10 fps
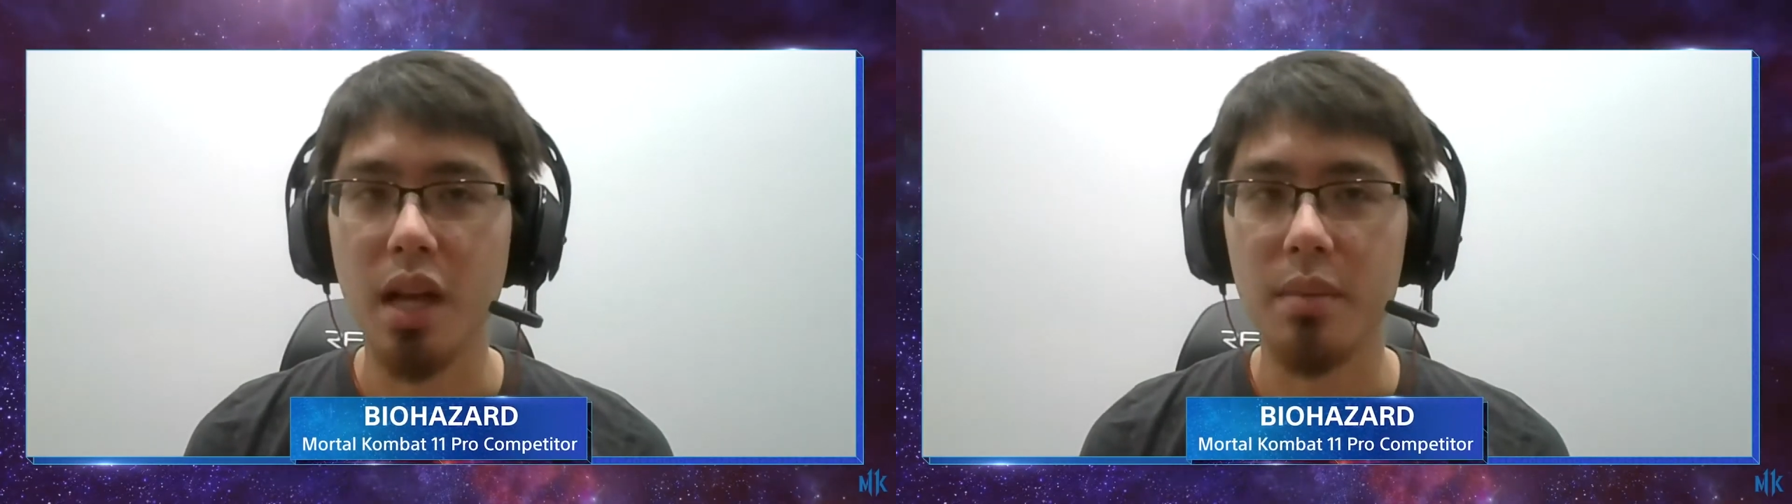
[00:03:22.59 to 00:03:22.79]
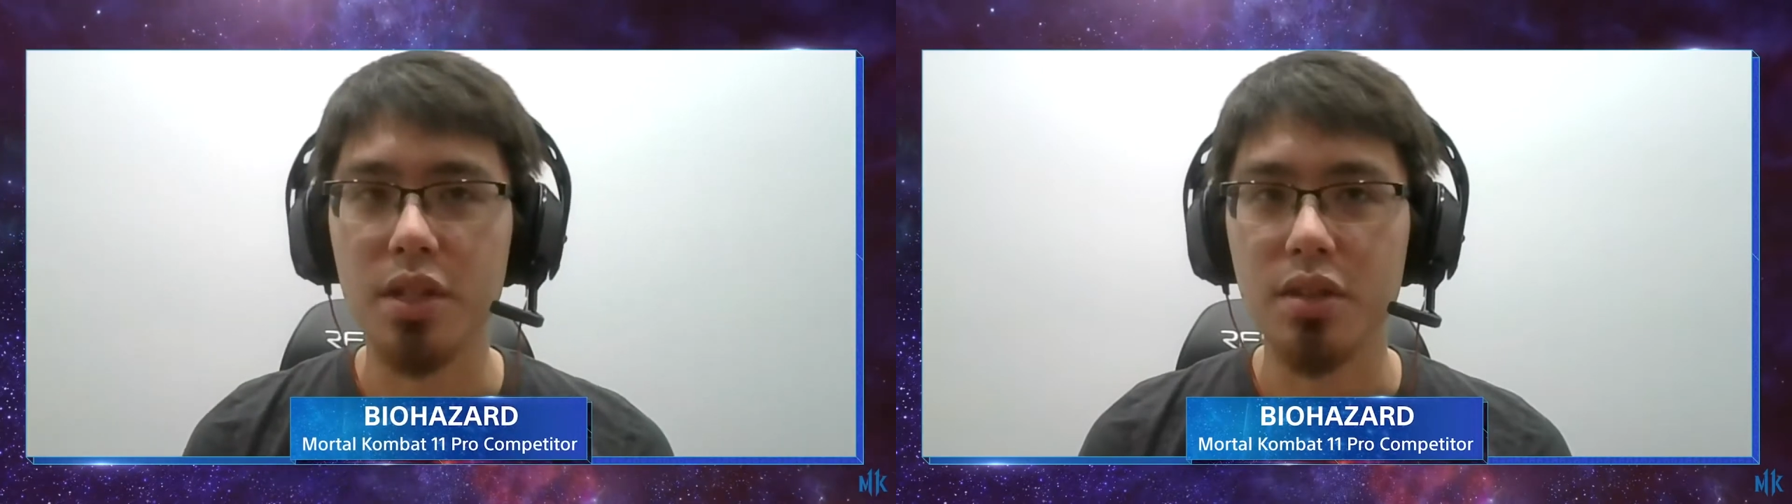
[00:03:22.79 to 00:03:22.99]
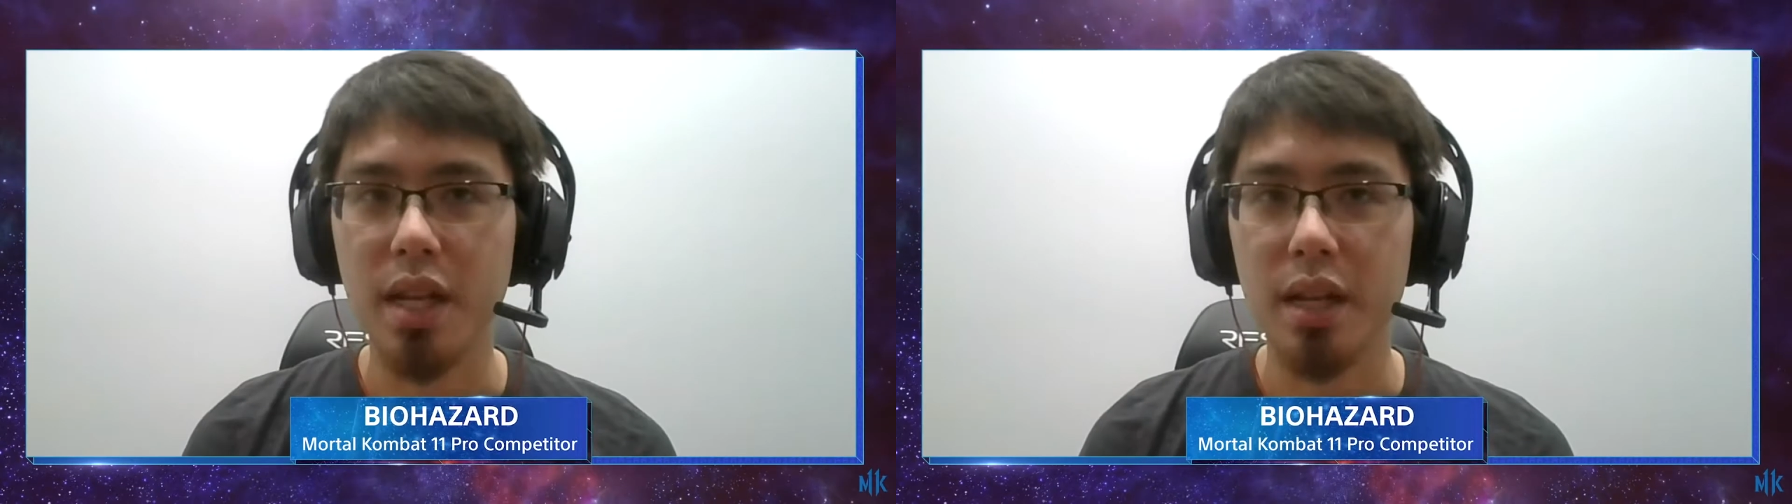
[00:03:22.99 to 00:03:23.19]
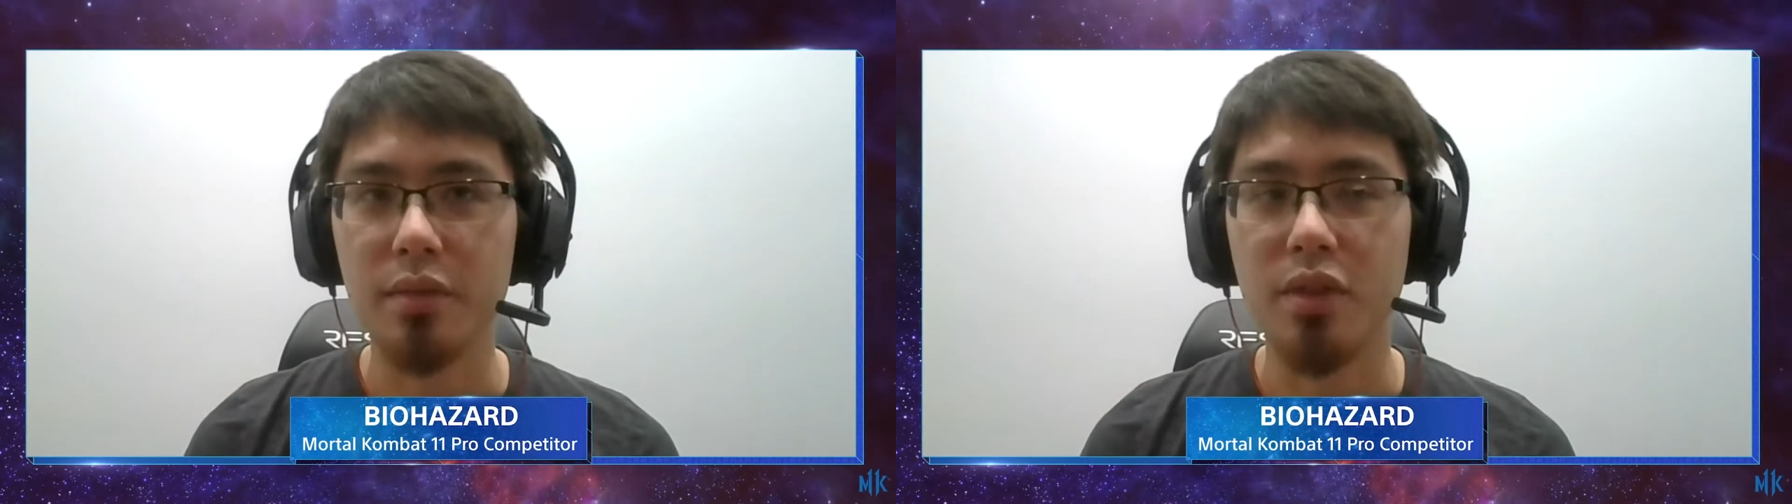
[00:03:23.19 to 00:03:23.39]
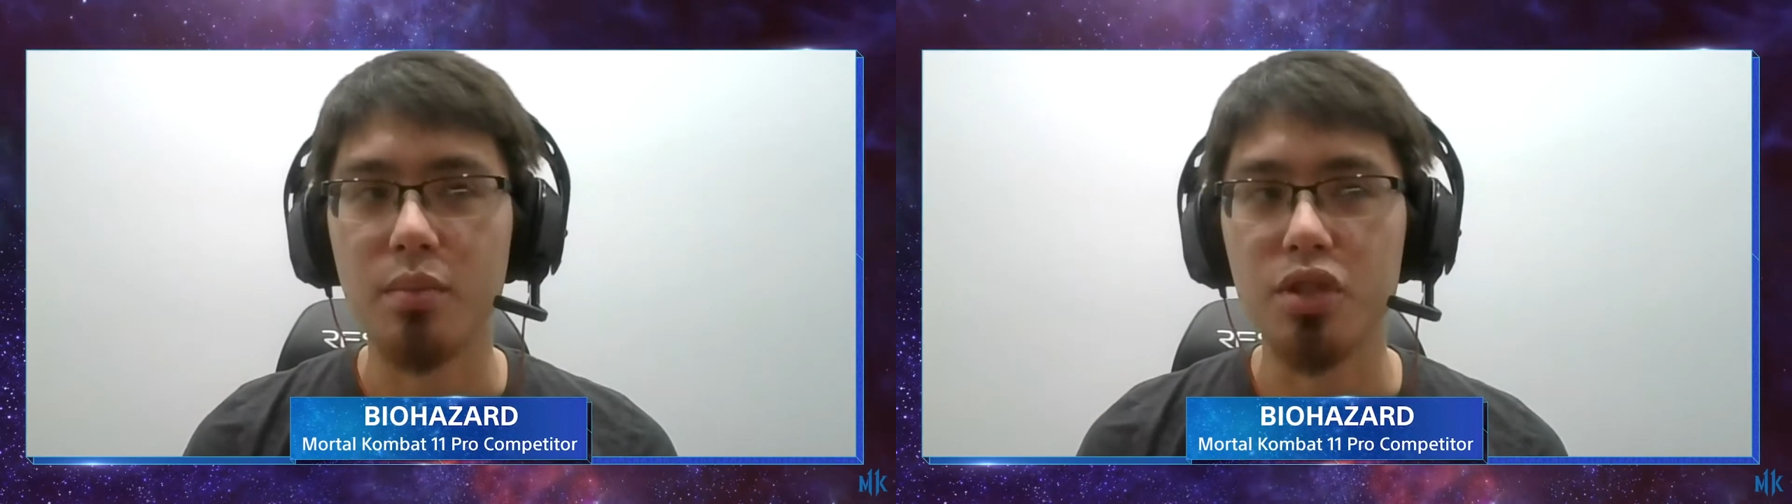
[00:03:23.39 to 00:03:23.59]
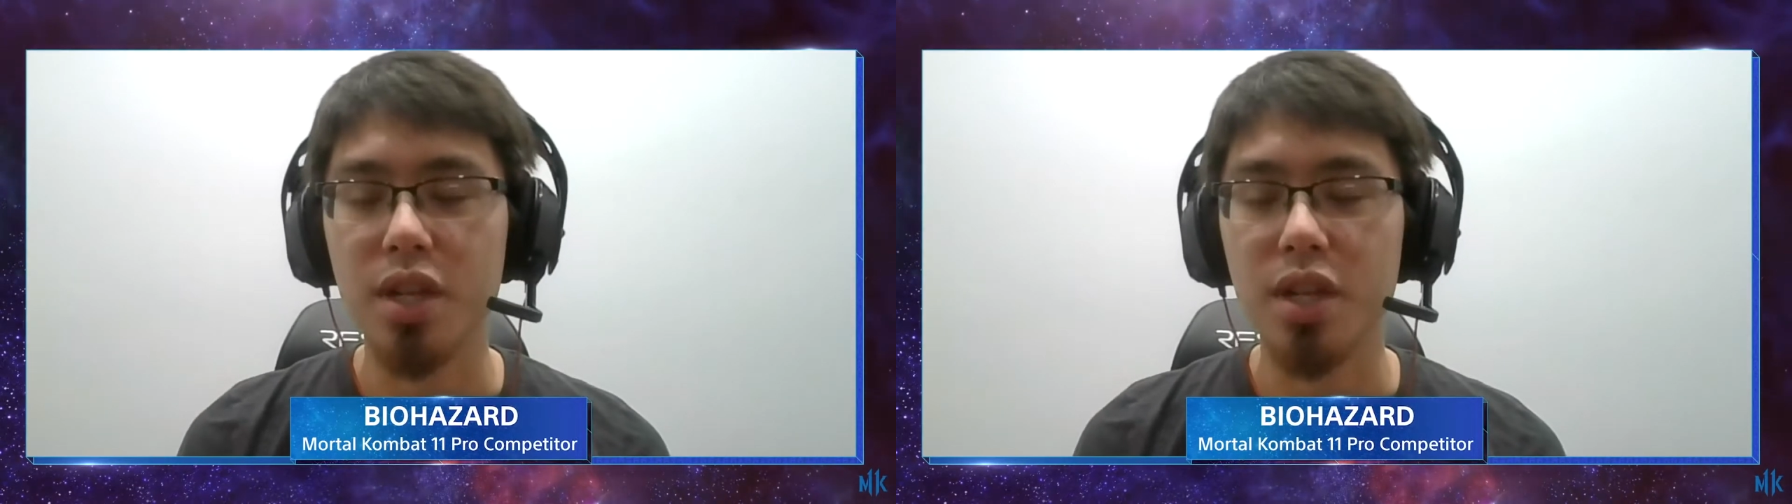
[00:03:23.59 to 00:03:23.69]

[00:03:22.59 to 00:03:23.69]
damage you're taking from